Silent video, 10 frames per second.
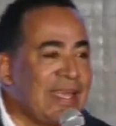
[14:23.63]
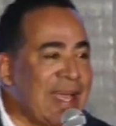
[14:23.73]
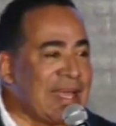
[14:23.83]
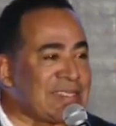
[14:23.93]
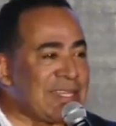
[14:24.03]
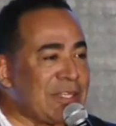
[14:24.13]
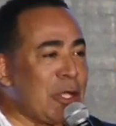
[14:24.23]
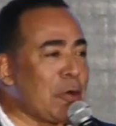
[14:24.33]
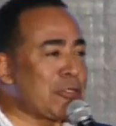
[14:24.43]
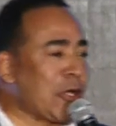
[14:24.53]
I said,
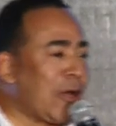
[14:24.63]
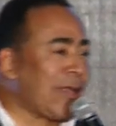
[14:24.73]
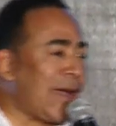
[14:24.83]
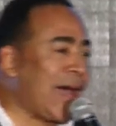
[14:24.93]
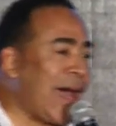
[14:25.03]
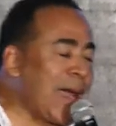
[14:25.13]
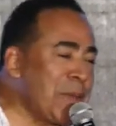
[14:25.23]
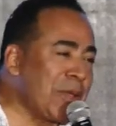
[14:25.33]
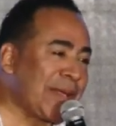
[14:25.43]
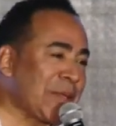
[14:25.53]
yo, Charlie, how come
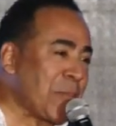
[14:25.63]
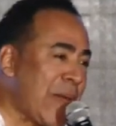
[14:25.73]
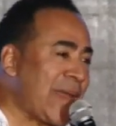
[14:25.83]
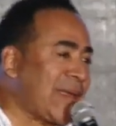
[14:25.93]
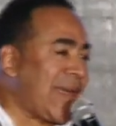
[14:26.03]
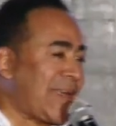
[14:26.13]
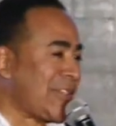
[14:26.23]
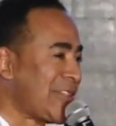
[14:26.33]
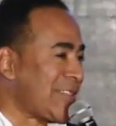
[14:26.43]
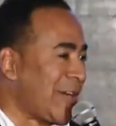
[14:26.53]
you like to
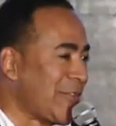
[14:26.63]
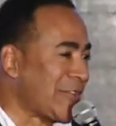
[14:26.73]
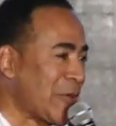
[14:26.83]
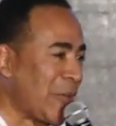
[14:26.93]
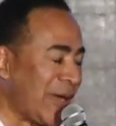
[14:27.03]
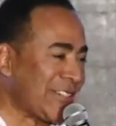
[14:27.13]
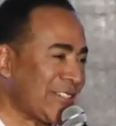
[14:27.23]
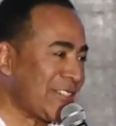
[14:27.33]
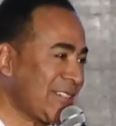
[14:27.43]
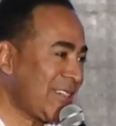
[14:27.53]
medicate yourself so
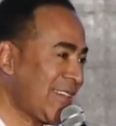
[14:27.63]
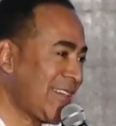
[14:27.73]
much?